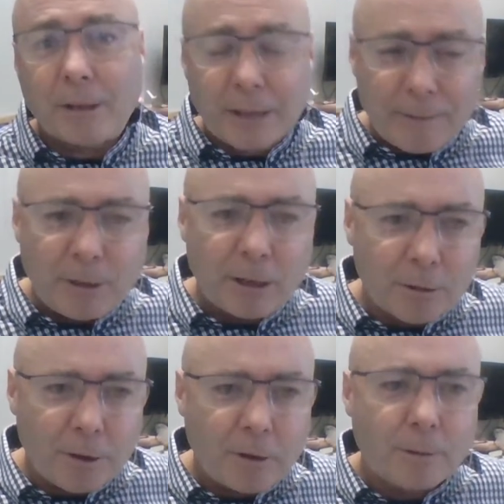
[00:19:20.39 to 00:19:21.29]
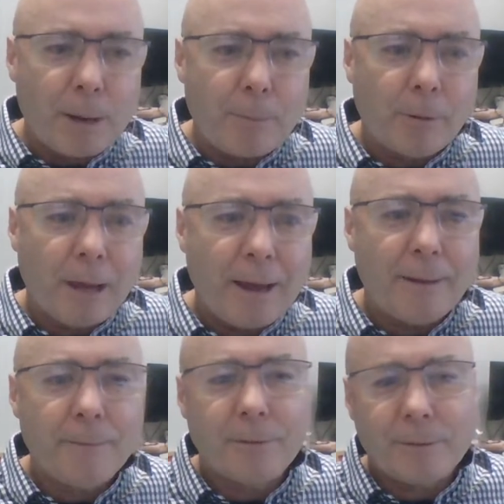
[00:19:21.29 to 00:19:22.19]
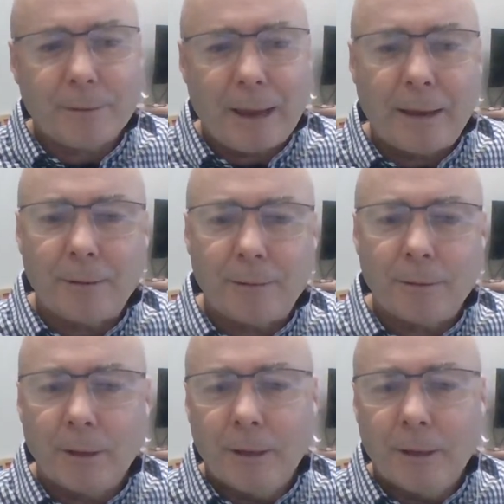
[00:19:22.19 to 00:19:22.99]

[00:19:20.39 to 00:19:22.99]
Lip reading: safety concerns that people have, and